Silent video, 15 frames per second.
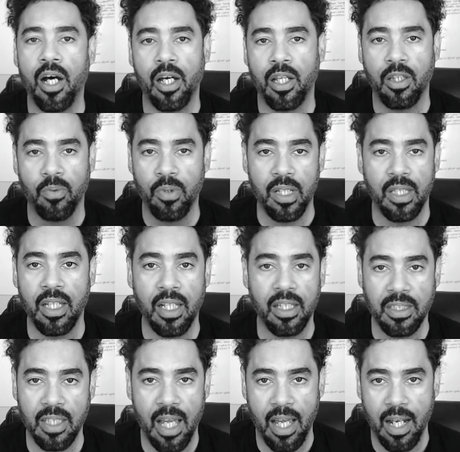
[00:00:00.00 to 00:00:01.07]
three
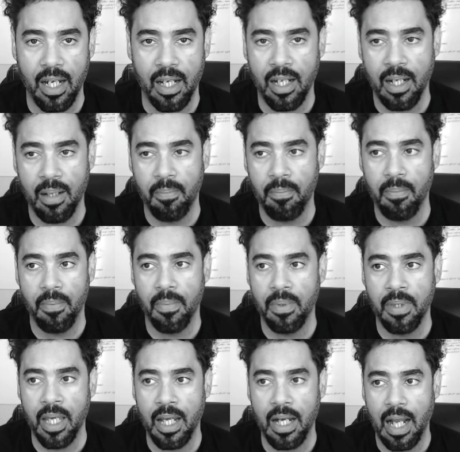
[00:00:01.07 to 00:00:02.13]
things that
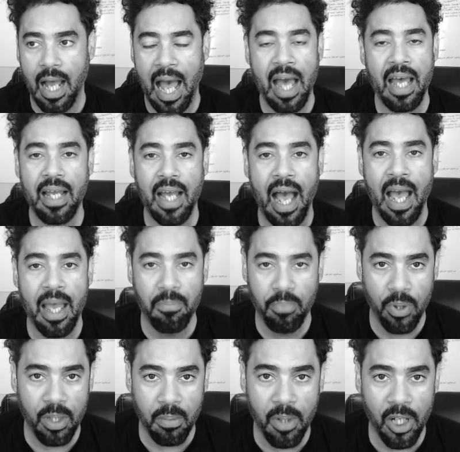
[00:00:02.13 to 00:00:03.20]
I
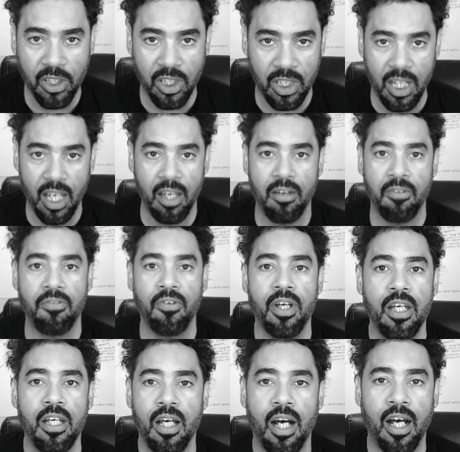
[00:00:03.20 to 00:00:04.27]
pretty much give
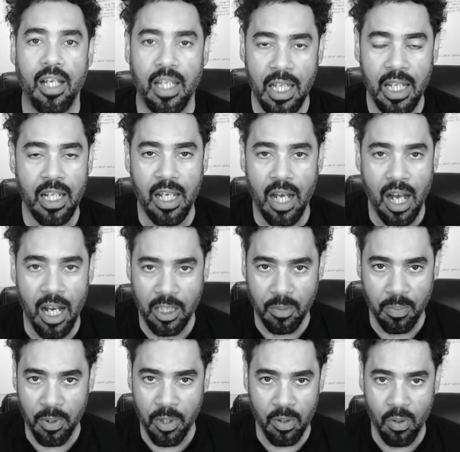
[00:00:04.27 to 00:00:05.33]
any
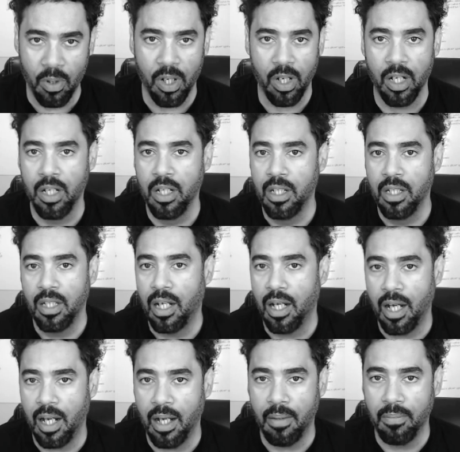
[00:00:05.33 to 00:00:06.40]
entrepreneur,
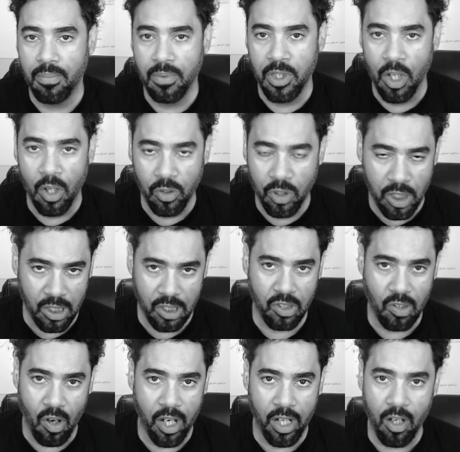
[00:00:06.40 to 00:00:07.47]
just
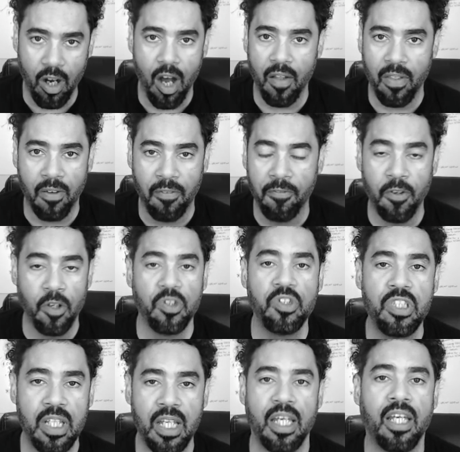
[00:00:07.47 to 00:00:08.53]
starting off. The
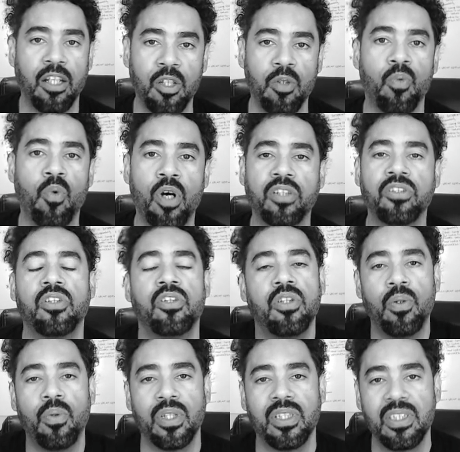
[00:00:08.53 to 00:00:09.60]
first thing you want to
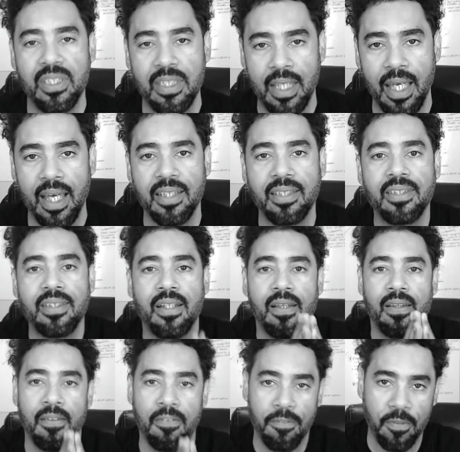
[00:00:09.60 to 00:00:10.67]
do is test
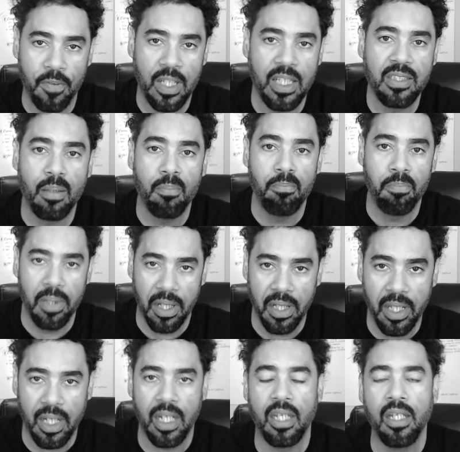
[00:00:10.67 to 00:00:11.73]
the
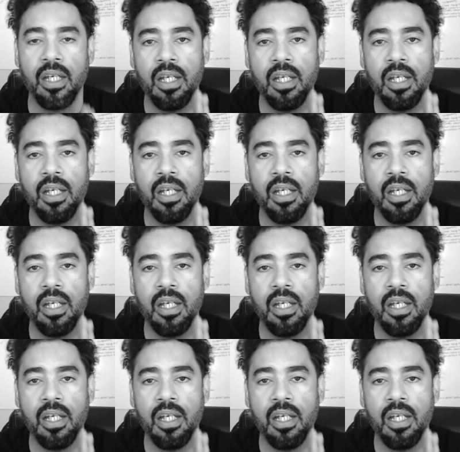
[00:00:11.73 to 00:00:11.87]
feasibility